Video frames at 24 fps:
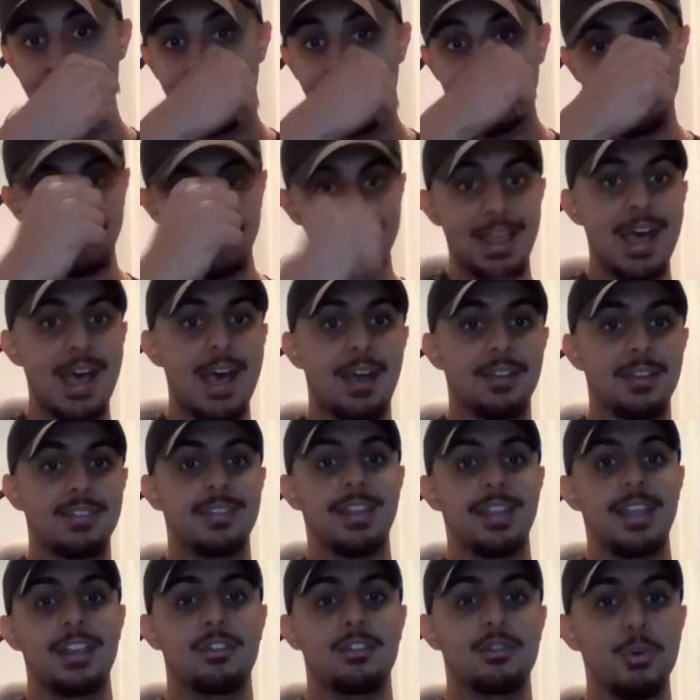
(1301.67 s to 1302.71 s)
last
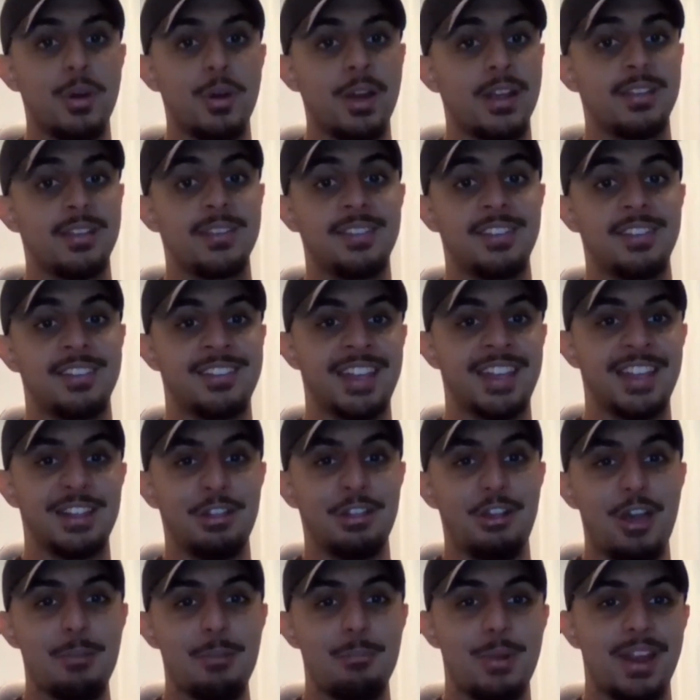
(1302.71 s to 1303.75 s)
in try assists and
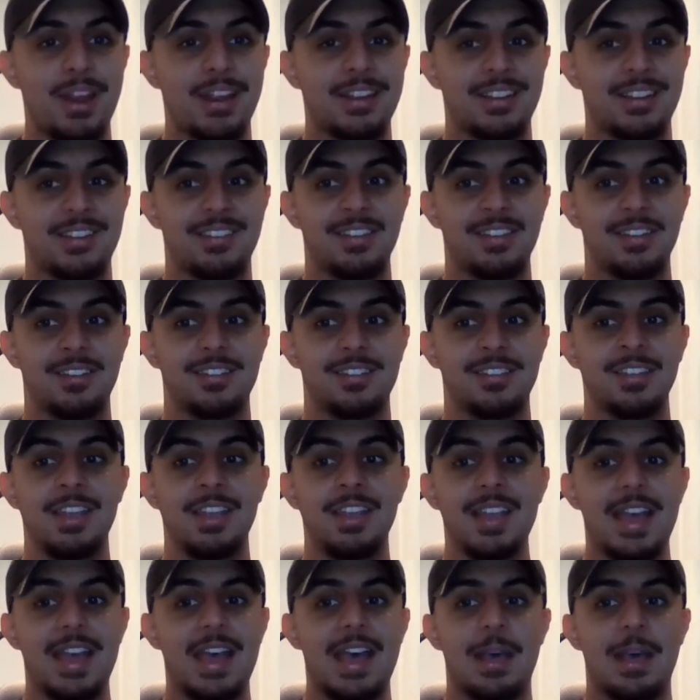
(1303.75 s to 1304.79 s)
line break assists
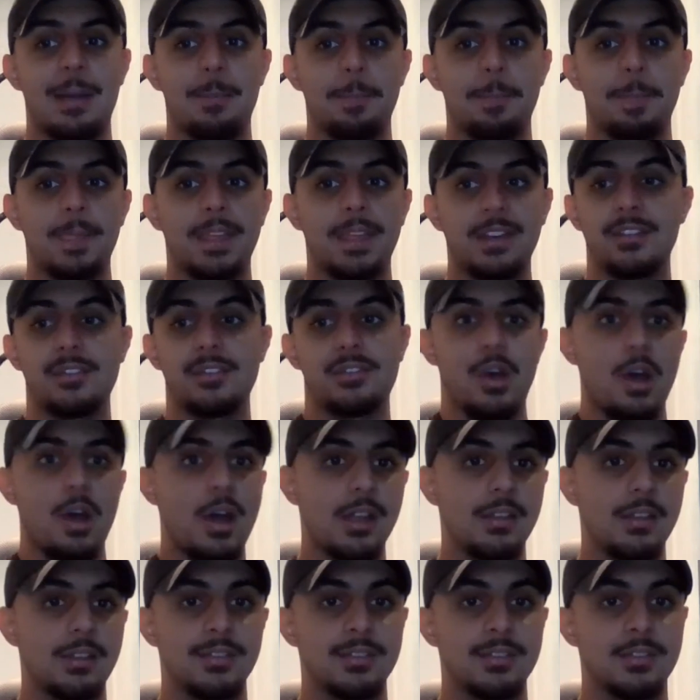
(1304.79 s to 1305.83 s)
in his
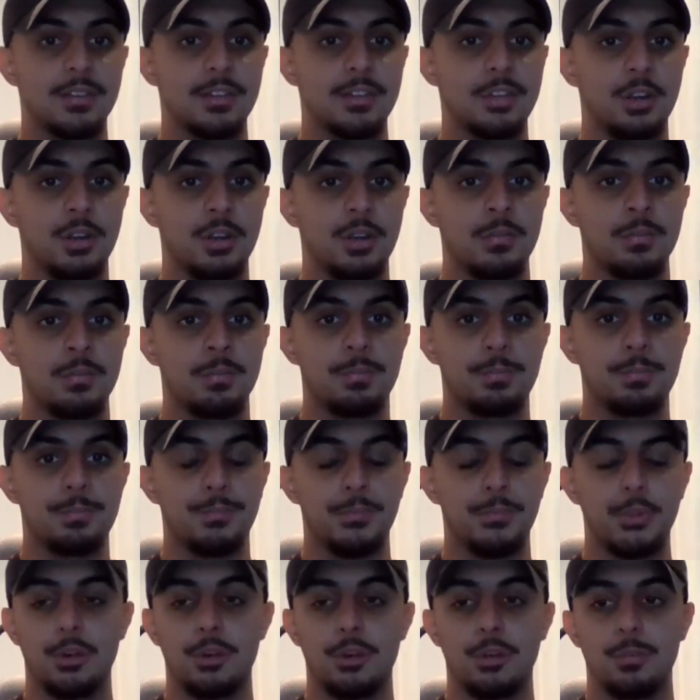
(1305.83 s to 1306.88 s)
sides,
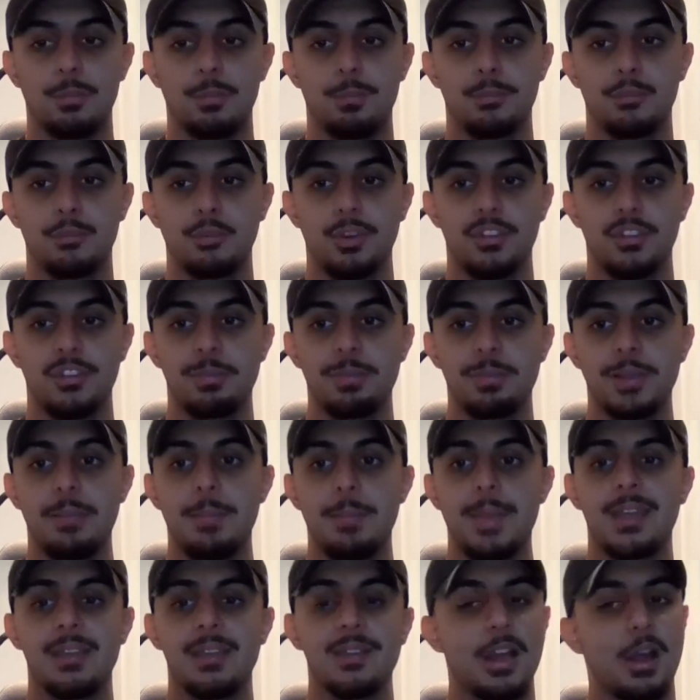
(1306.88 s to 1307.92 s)
choice of
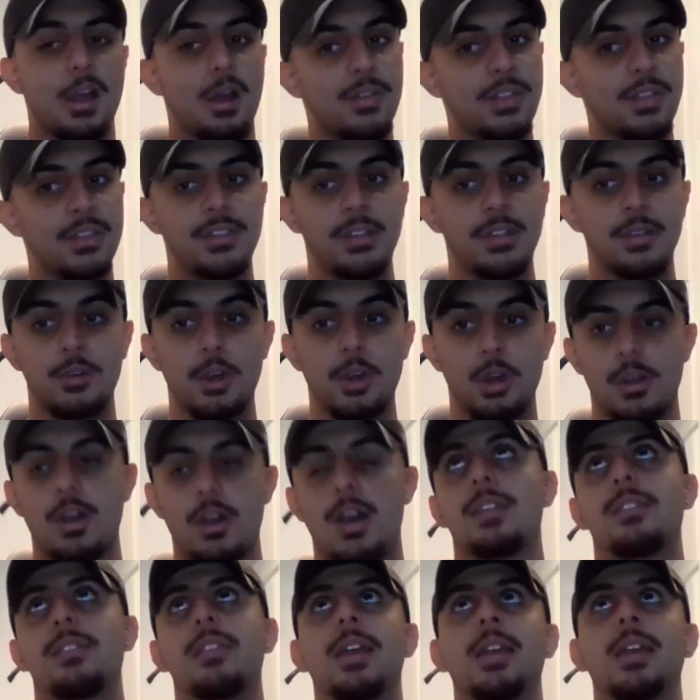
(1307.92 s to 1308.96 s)
playmakers. Now, obviously, you've got
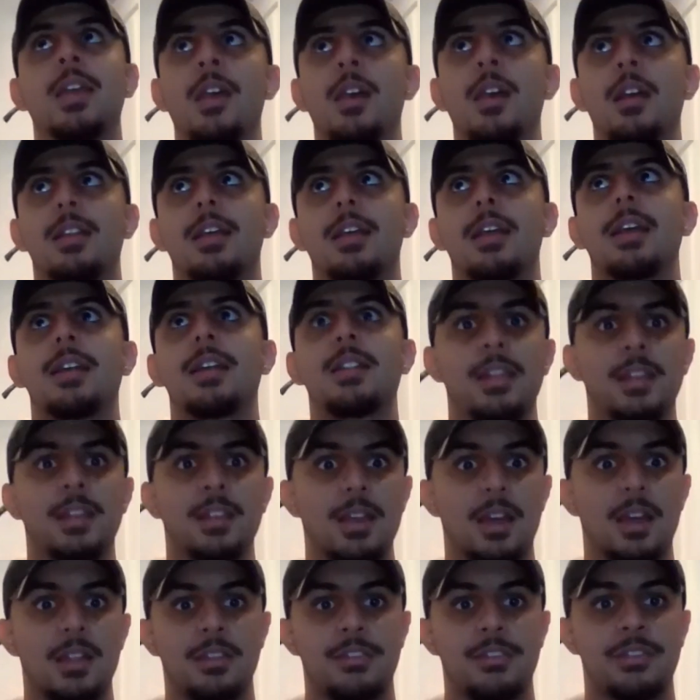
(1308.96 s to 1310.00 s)
guys like a Clint
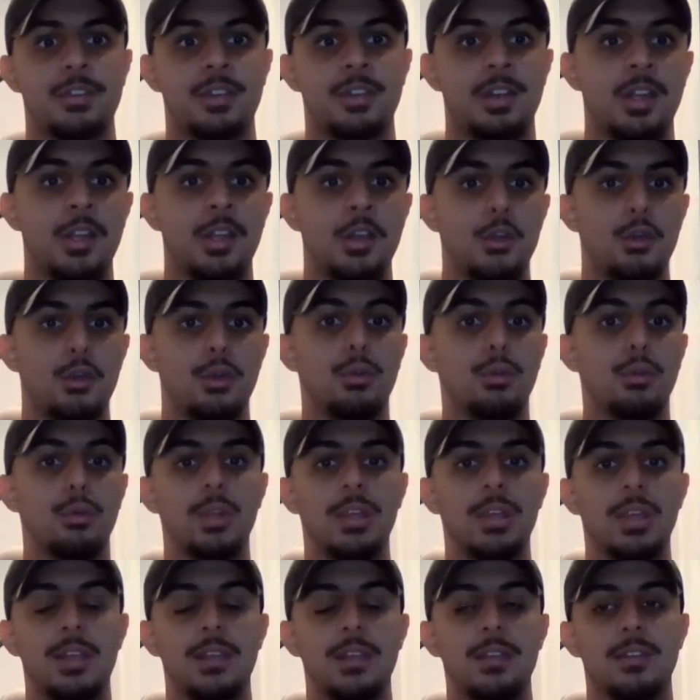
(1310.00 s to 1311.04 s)
Gutherson
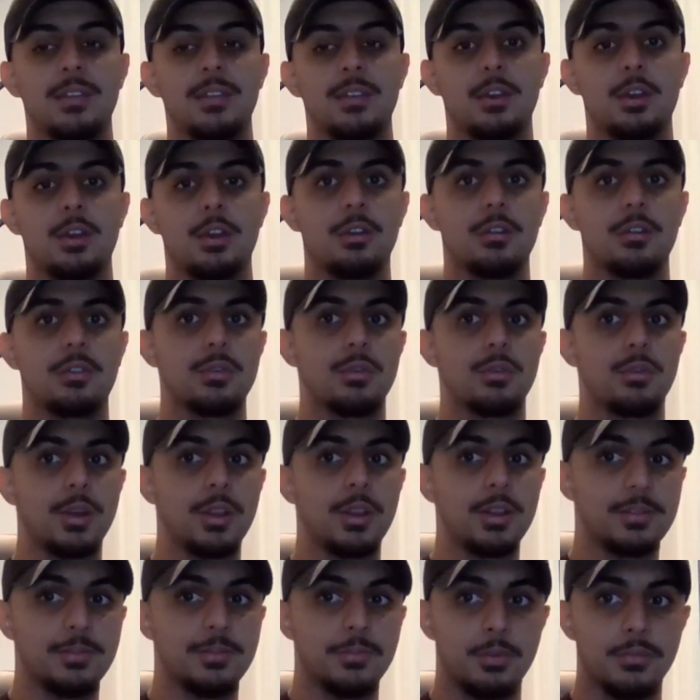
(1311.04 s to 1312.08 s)
who is,
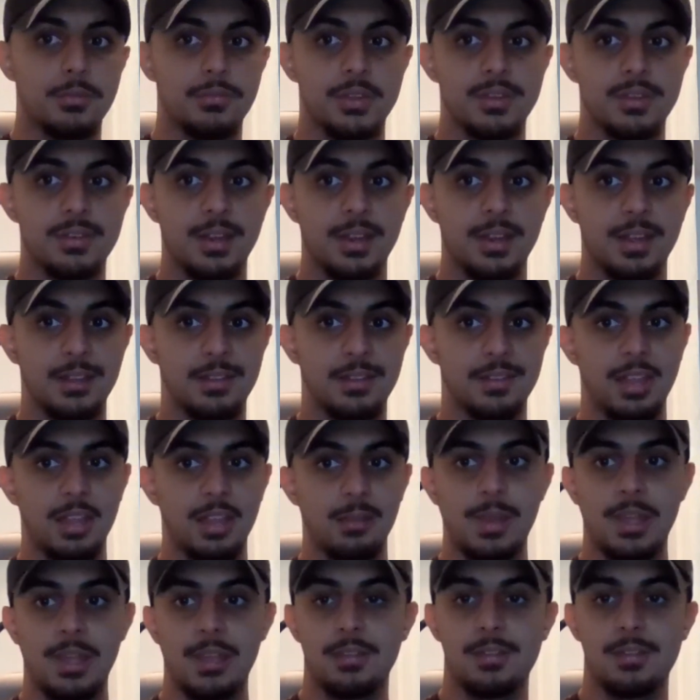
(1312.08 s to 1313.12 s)
notorious for setting his
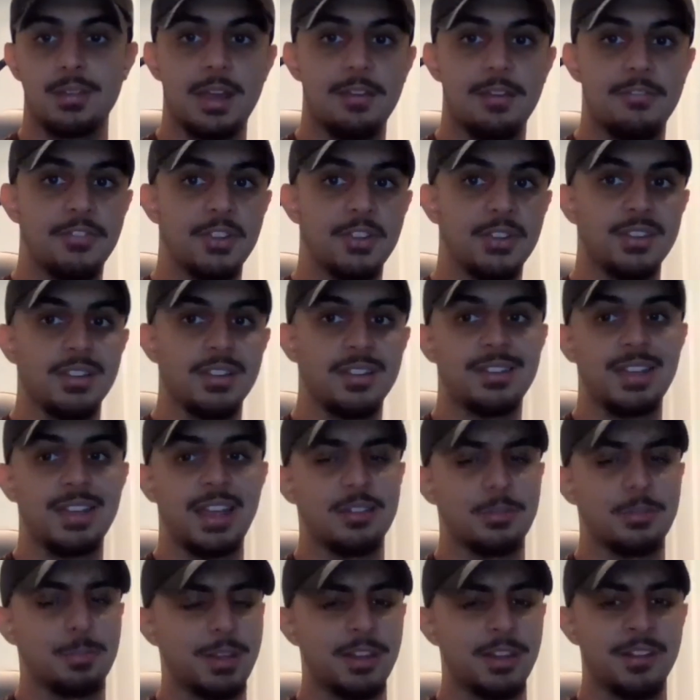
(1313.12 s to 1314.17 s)
teammates up for
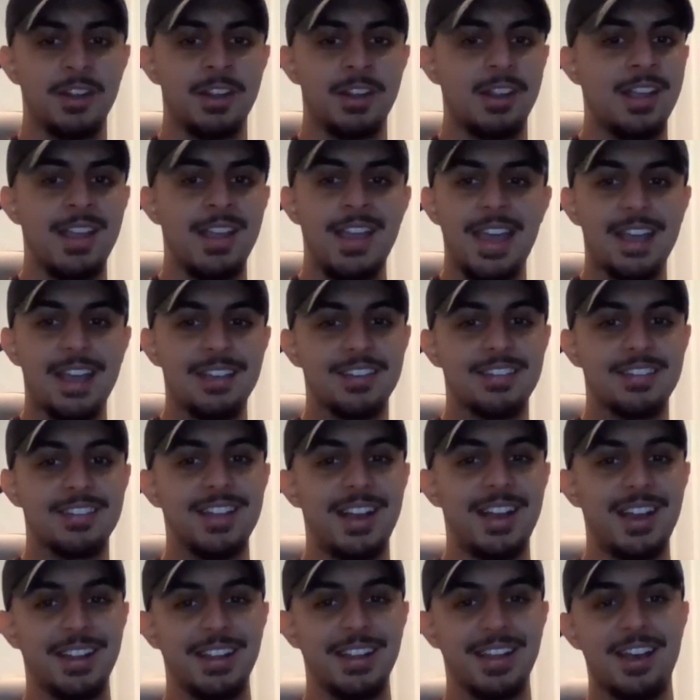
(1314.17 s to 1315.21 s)
success. But as a
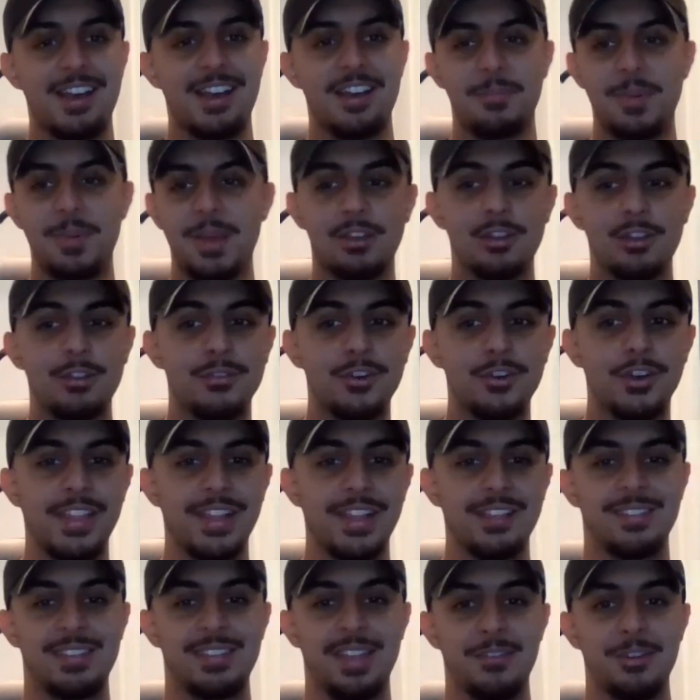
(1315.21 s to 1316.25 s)
starting halfback, you've got
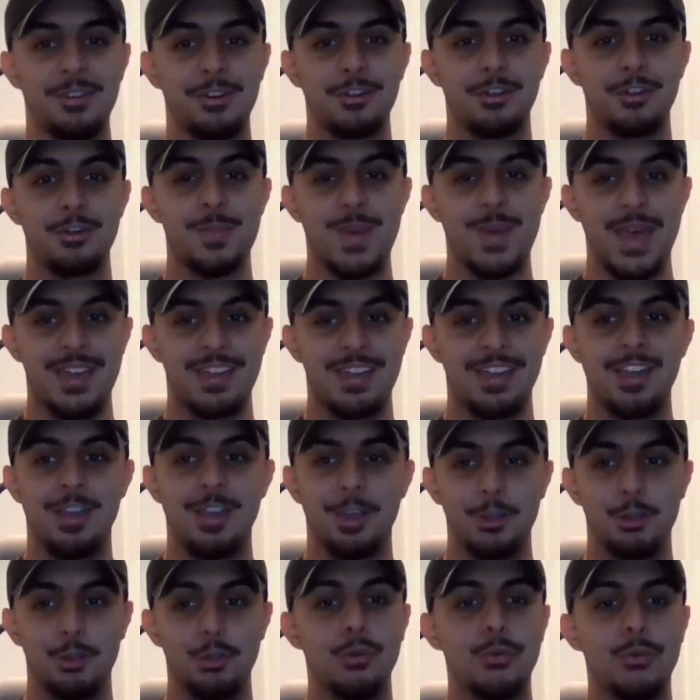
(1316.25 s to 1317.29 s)
that 7 on your back.
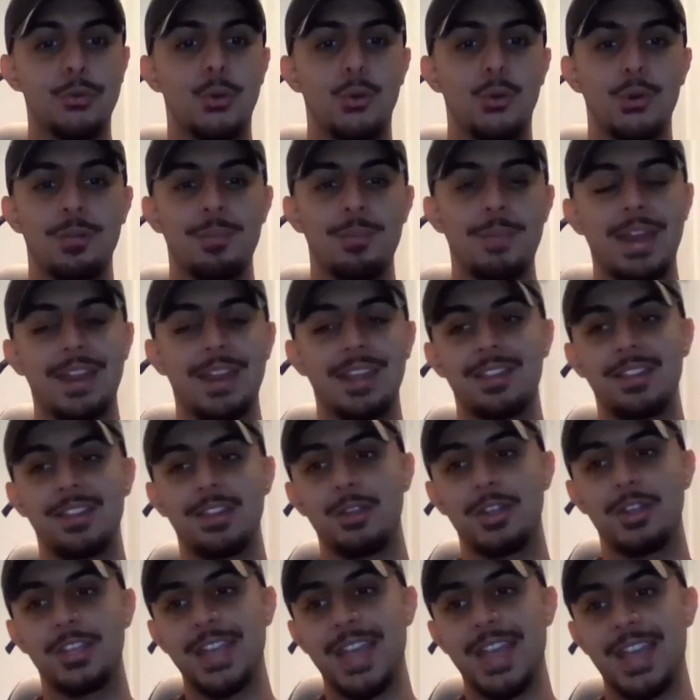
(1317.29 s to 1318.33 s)
You
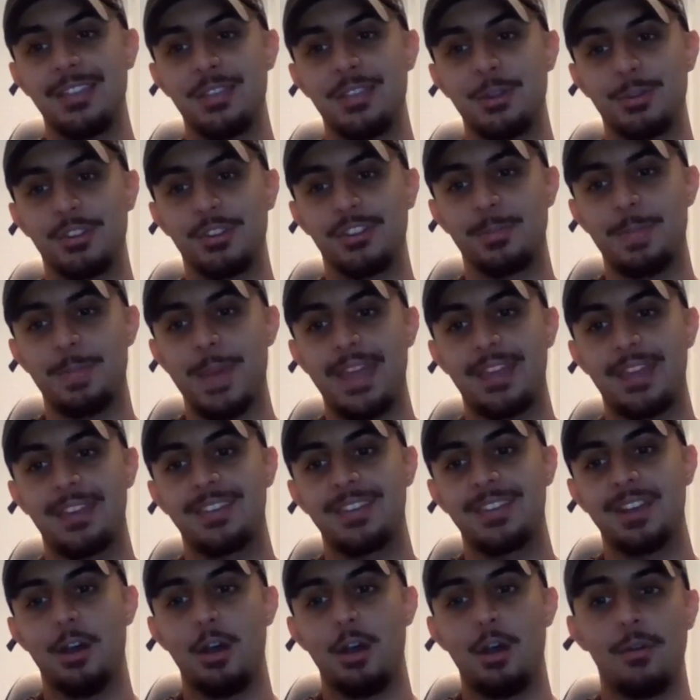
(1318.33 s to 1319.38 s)
automatically gain the
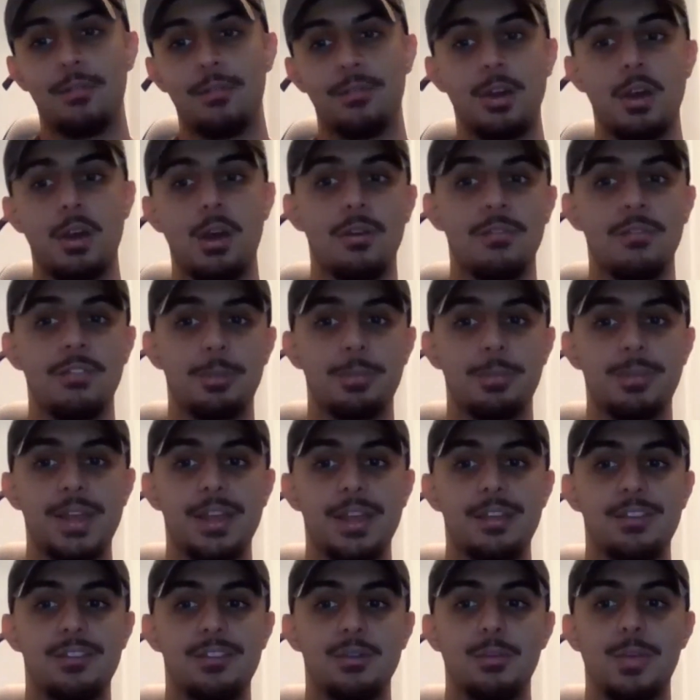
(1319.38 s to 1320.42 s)
respect of the
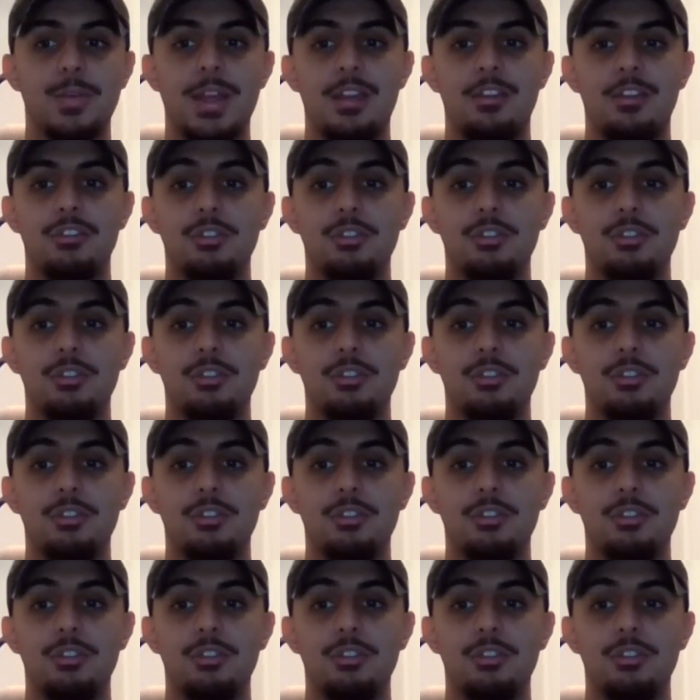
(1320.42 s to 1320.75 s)
players around